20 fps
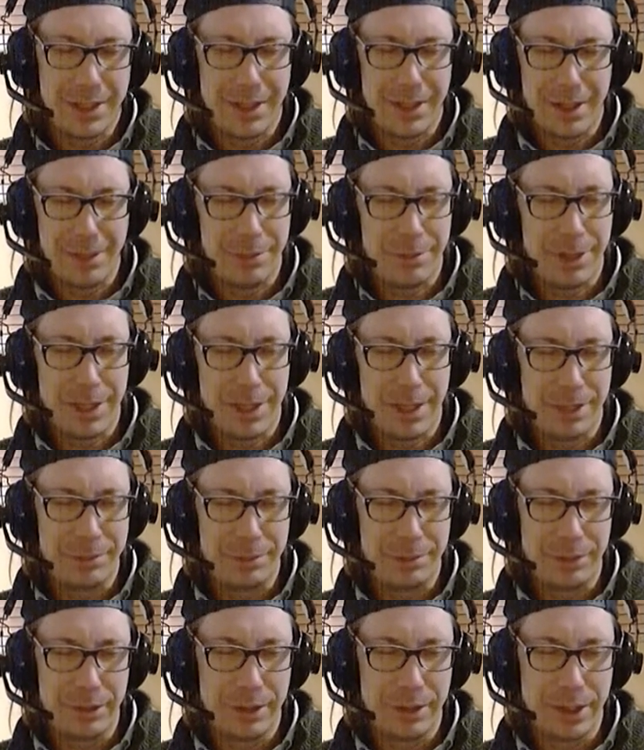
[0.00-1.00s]
I'm not an
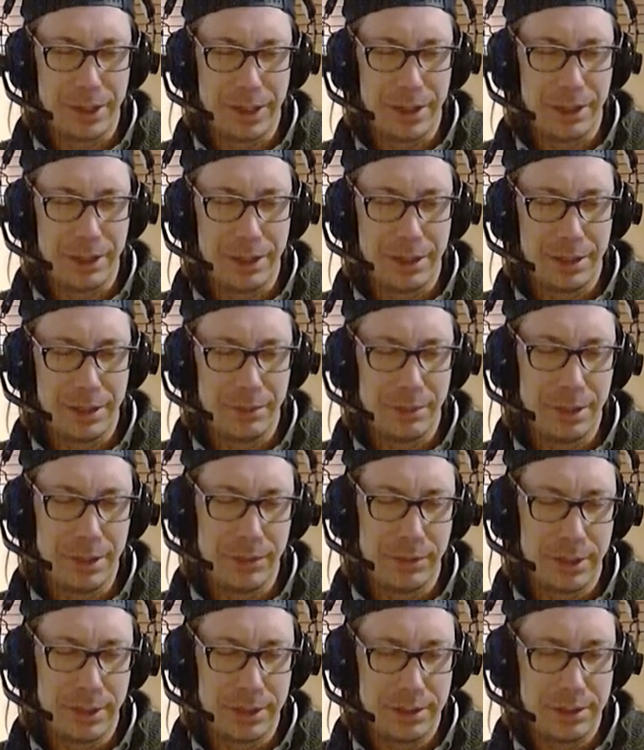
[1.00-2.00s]
expert on that kind of thing, but
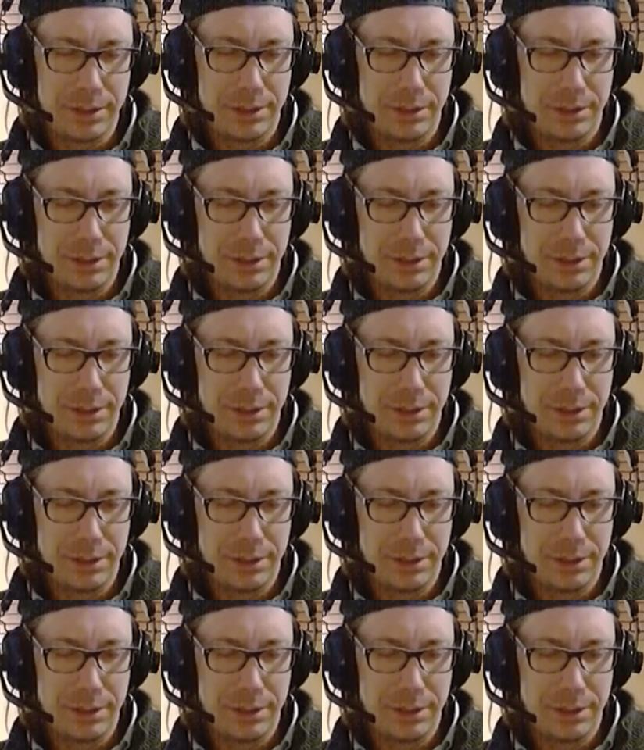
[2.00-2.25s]
anyways,